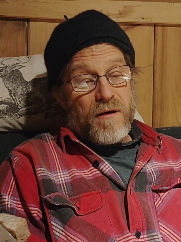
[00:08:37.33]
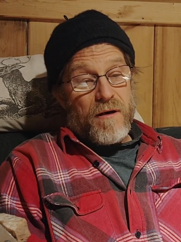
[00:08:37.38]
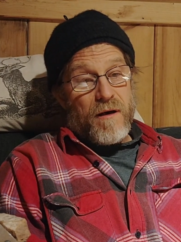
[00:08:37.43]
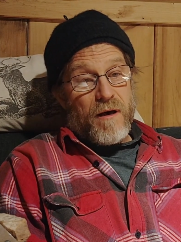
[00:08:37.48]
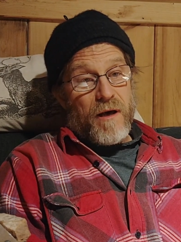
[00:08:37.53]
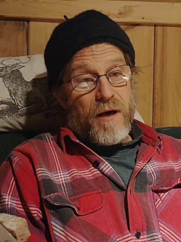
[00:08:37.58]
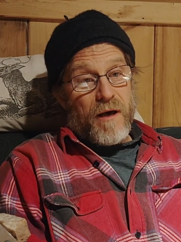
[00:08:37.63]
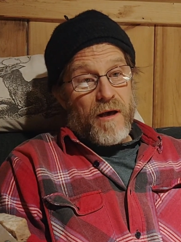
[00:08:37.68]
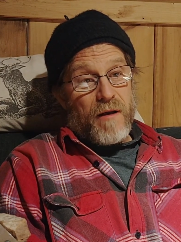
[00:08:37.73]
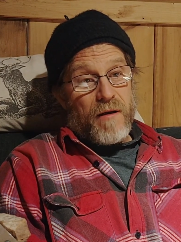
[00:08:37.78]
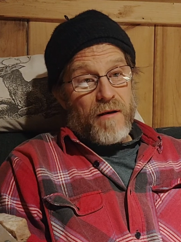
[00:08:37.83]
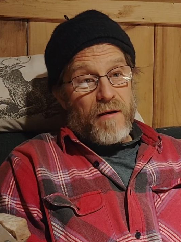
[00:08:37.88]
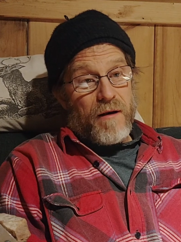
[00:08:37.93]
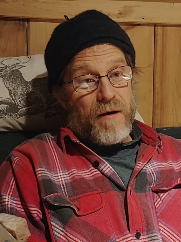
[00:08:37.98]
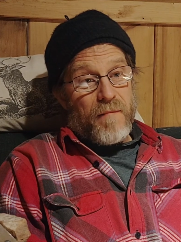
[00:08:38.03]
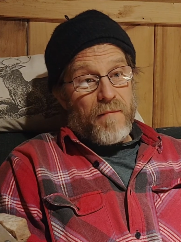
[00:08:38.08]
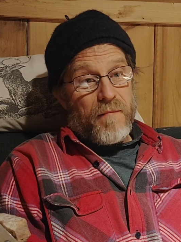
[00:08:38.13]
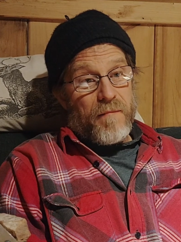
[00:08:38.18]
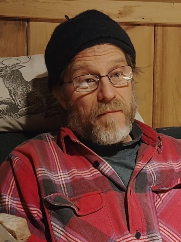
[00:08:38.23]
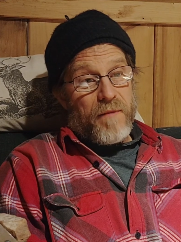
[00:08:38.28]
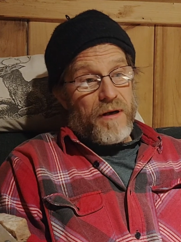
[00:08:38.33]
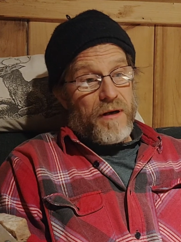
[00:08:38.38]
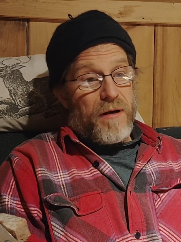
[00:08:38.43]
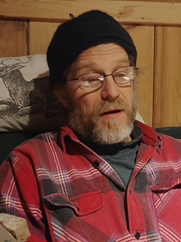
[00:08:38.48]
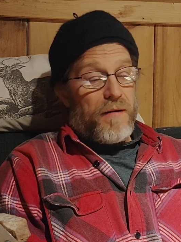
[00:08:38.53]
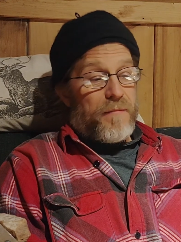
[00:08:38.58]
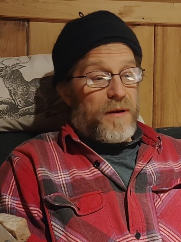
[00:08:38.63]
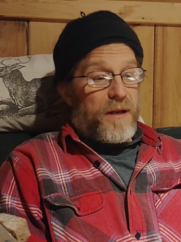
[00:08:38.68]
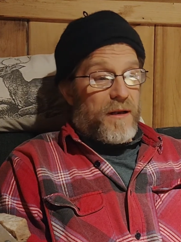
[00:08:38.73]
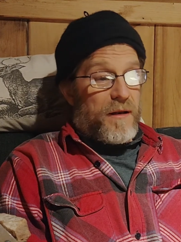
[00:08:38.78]
And but
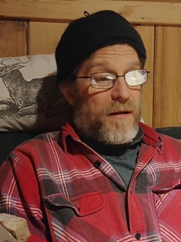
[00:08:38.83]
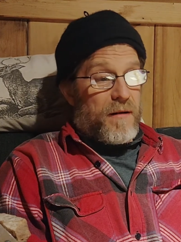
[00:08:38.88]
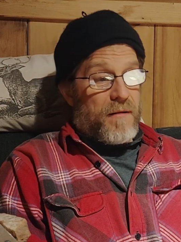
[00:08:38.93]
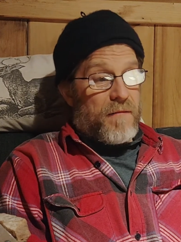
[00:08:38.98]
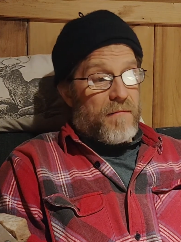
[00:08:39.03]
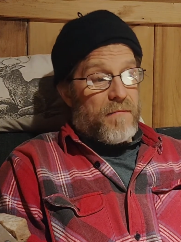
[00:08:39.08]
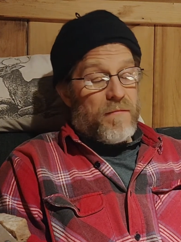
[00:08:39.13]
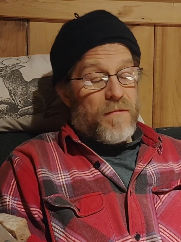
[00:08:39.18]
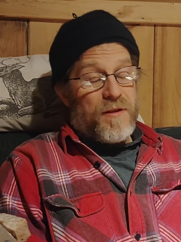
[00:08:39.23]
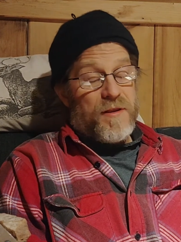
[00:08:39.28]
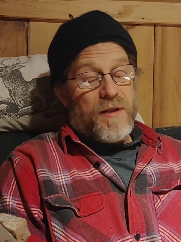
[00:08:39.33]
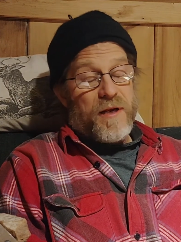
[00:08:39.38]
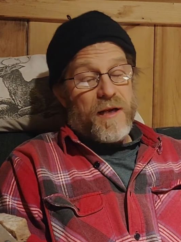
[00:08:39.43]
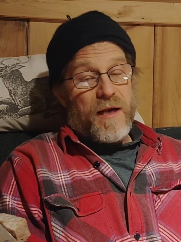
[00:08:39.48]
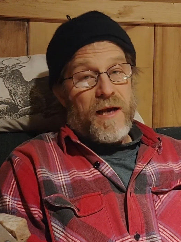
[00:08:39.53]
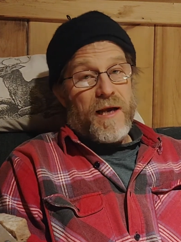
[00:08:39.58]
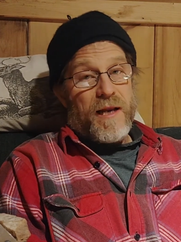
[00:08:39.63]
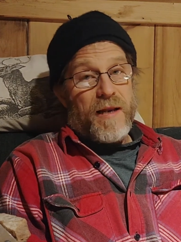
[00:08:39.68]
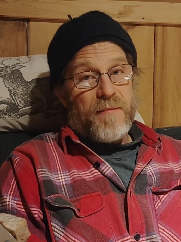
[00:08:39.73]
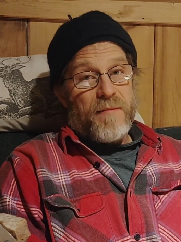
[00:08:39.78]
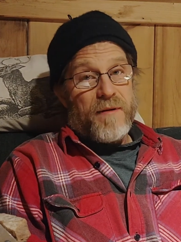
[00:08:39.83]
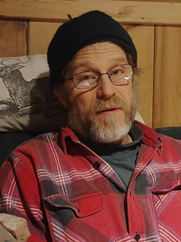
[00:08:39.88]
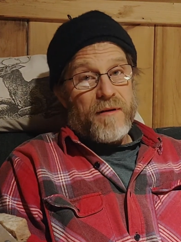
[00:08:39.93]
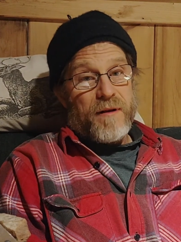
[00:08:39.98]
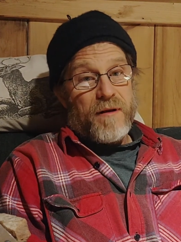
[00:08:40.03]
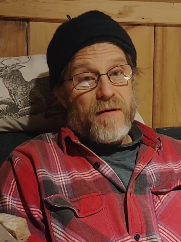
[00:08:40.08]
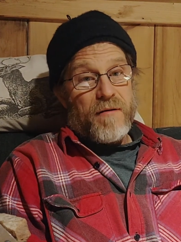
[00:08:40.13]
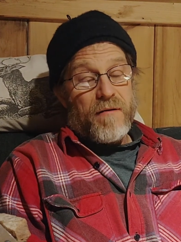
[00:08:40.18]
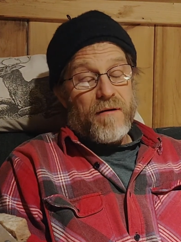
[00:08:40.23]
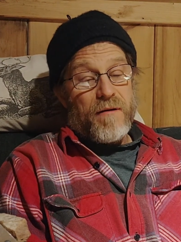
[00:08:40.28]
I mean, it wasn't like I had him
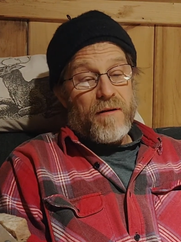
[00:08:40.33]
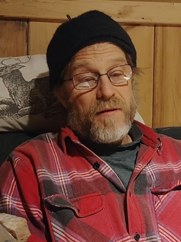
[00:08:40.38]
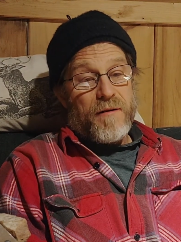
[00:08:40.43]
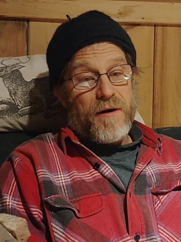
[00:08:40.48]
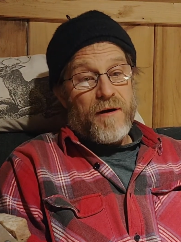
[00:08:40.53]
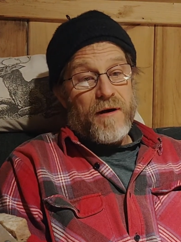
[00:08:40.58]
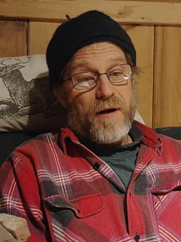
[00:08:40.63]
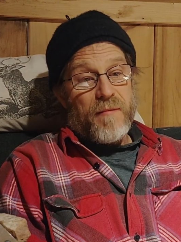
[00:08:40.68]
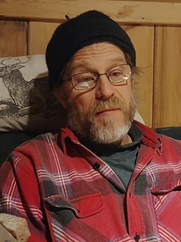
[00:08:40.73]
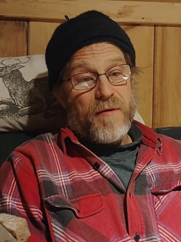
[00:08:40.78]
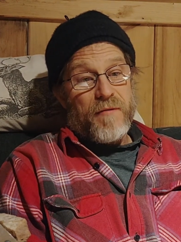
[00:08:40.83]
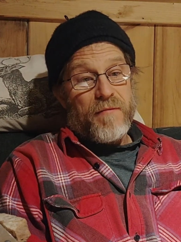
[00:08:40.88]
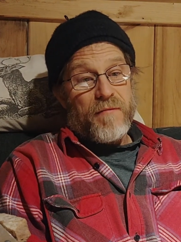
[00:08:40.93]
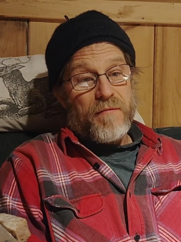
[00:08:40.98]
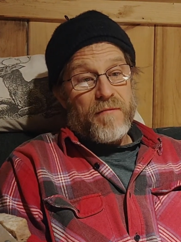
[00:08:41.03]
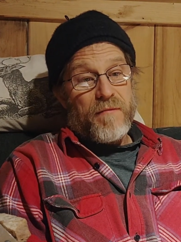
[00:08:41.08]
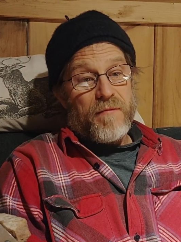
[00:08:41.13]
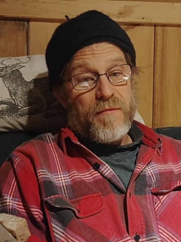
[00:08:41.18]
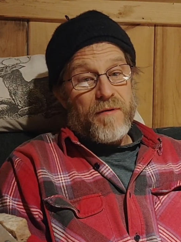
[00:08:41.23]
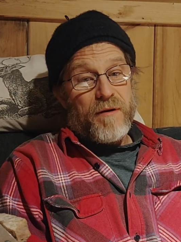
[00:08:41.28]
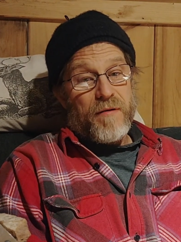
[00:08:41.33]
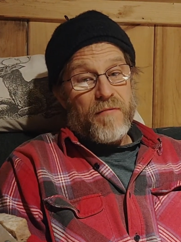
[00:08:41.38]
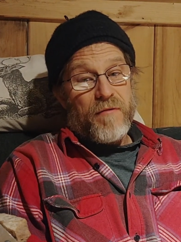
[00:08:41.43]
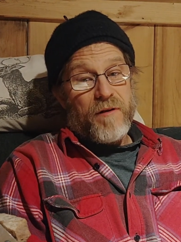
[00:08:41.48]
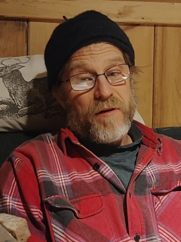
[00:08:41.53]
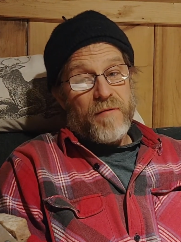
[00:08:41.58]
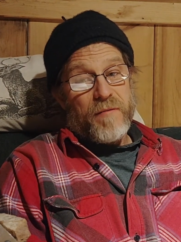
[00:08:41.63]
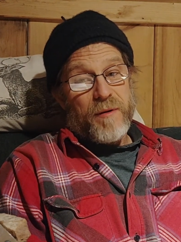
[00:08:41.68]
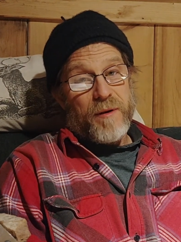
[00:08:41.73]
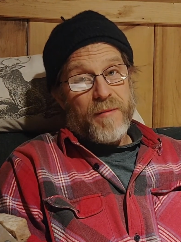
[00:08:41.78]
here all the time. It,
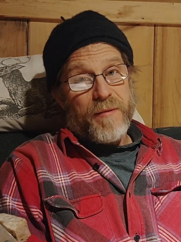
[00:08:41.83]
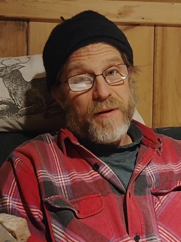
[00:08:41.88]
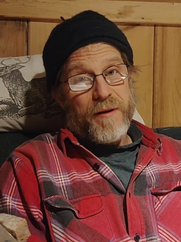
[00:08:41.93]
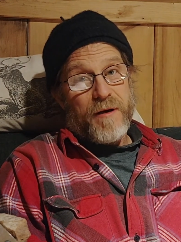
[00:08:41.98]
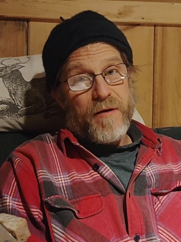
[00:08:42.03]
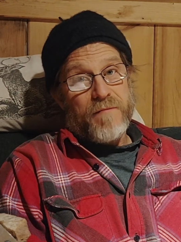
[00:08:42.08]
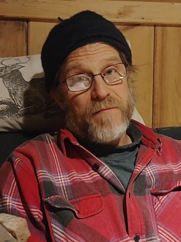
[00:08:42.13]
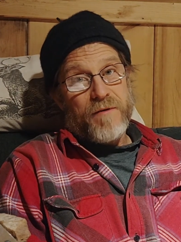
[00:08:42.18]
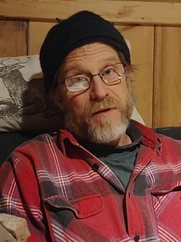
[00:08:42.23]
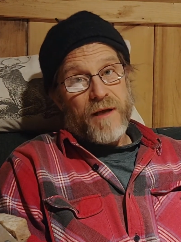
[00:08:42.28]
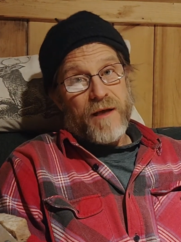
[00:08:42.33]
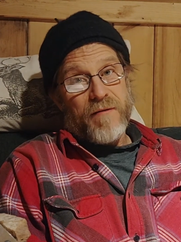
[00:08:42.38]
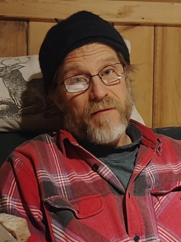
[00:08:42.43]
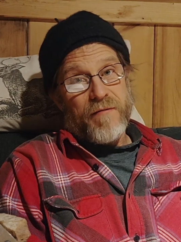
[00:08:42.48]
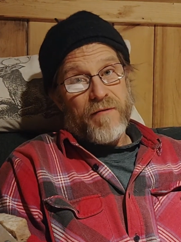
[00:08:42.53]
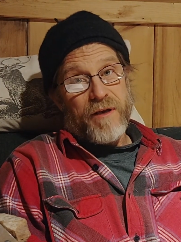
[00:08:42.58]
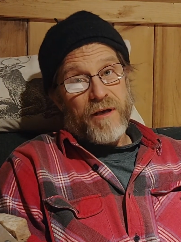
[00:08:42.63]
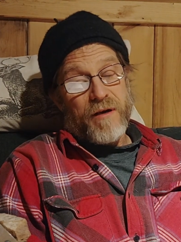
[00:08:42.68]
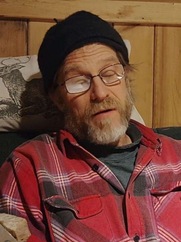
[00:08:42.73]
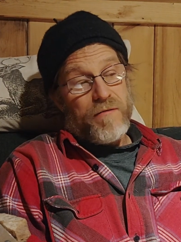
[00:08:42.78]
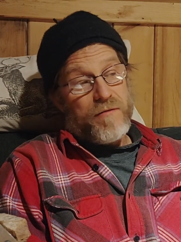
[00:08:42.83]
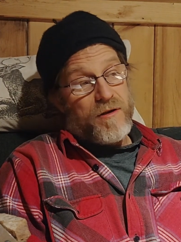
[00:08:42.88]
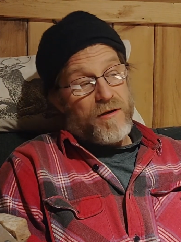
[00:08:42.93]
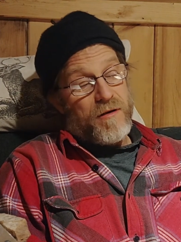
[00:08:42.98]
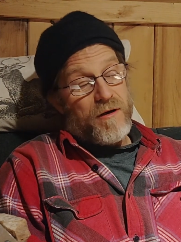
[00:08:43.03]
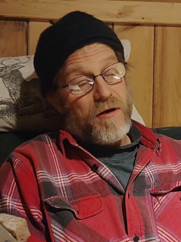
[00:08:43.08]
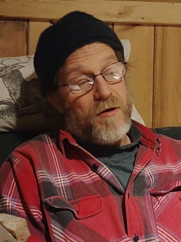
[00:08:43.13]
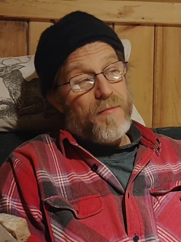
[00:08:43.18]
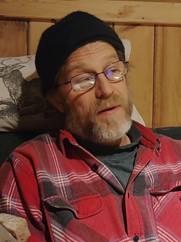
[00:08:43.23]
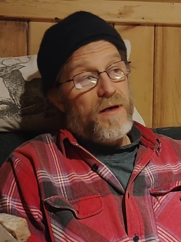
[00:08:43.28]
really would have been helpful to have a video. So I
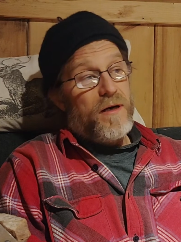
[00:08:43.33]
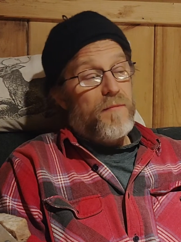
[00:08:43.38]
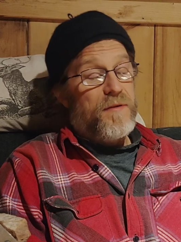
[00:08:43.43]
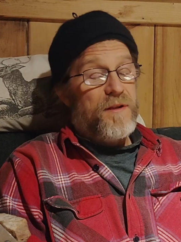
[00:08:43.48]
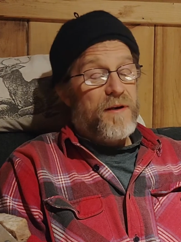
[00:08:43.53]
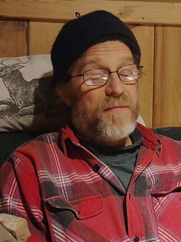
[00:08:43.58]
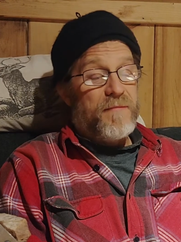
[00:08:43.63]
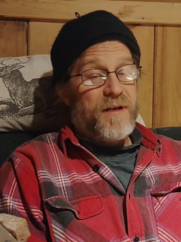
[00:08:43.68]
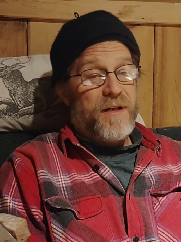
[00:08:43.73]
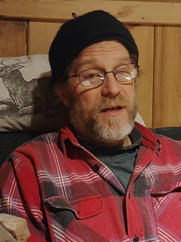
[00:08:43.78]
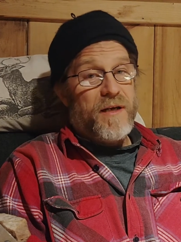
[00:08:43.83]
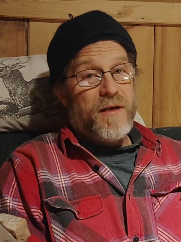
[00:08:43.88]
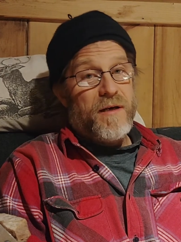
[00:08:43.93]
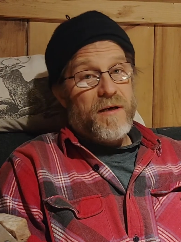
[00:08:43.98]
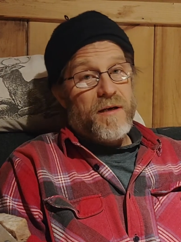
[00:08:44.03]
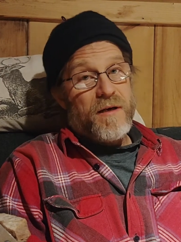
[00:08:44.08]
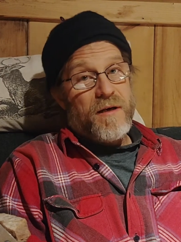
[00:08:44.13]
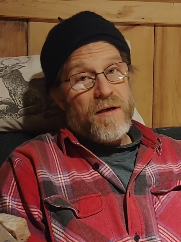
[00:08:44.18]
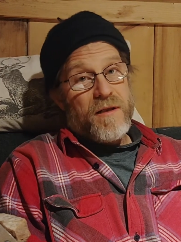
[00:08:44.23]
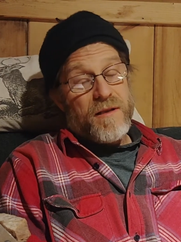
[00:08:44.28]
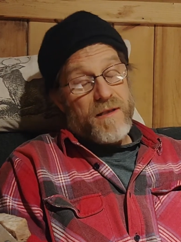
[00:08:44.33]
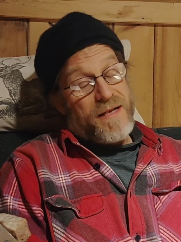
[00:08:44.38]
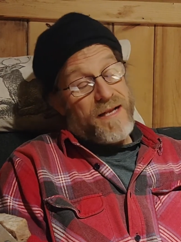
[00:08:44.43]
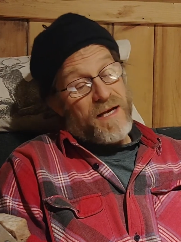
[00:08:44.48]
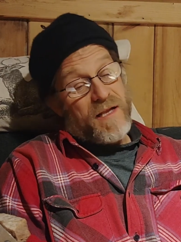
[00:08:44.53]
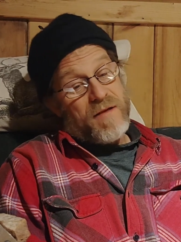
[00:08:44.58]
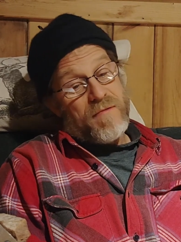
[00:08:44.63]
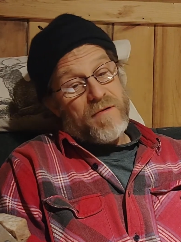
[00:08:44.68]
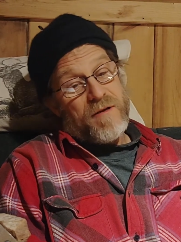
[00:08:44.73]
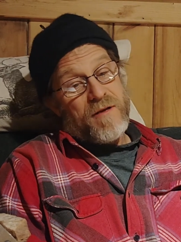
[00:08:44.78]
hope it helps somebody. The
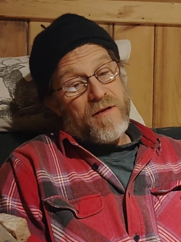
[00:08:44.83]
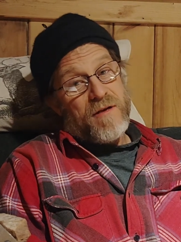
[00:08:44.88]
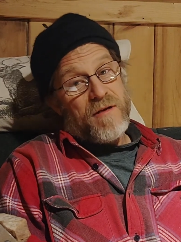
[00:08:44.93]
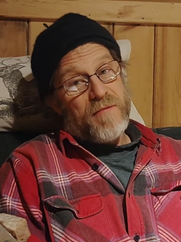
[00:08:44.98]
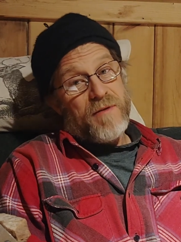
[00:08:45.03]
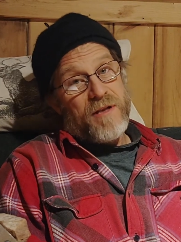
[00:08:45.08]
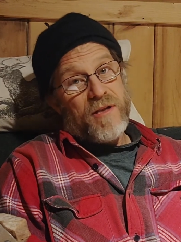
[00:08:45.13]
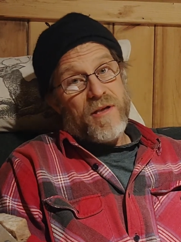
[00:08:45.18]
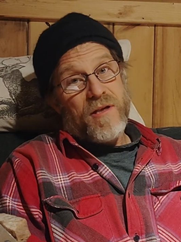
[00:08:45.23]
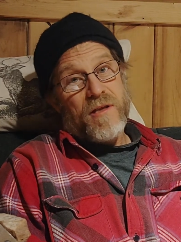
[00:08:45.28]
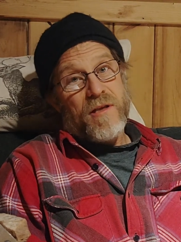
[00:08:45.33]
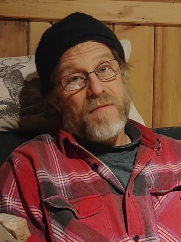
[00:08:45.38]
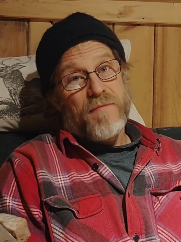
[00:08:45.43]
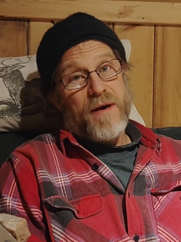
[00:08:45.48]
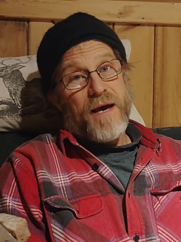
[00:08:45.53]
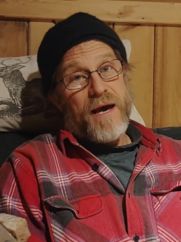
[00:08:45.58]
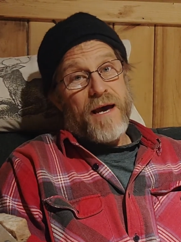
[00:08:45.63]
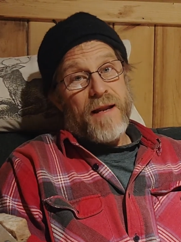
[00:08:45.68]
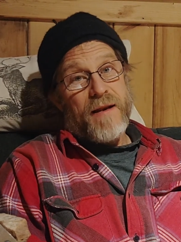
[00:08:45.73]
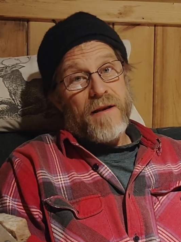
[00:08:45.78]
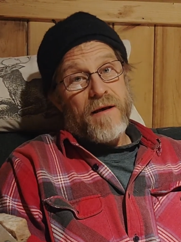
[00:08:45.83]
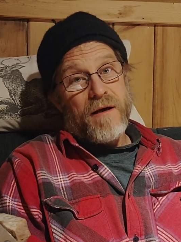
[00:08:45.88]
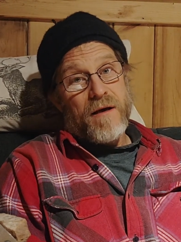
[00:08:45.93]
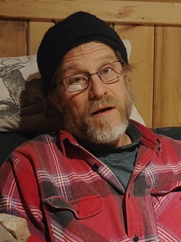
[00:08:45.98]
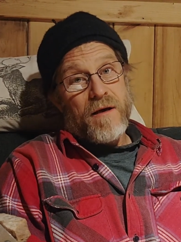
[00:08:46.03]
next one's going to be just as bad